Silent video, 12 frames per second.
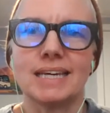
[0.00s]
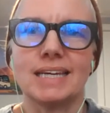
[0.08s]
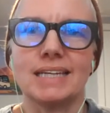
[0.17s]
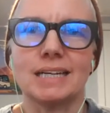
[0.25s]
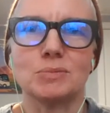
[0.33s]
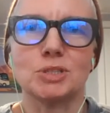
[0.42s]

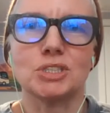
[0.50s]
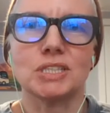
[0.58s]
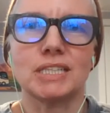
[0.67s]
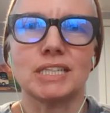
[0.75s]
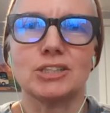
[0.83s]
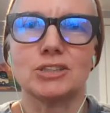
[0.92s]
And I'm just
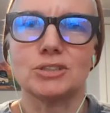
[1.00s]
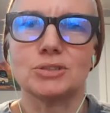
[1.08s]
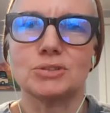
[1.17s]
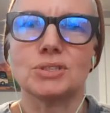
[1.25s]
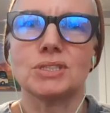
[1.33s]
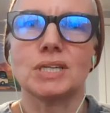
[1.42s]
going to
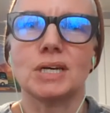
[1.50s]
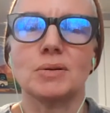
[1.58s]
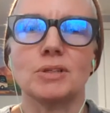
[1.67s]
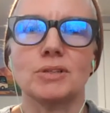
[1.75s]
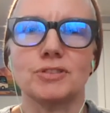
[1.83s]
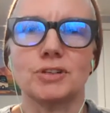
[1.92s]
introduce
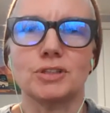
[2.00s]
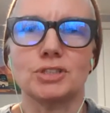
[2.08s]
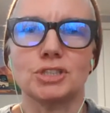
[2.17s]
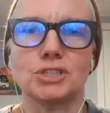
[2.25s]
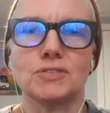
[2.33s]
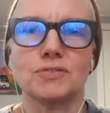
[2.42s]

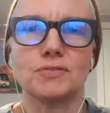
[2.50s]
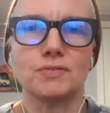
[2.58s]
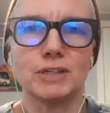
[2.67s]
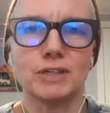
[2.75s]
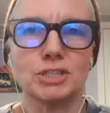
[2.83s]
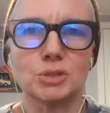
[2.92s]
Clifford just
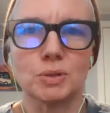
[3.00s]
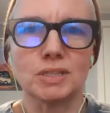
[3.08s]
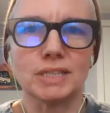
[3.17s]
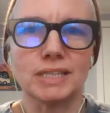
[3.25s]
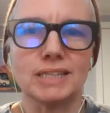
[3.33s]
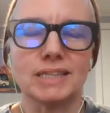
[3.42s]
very shortly,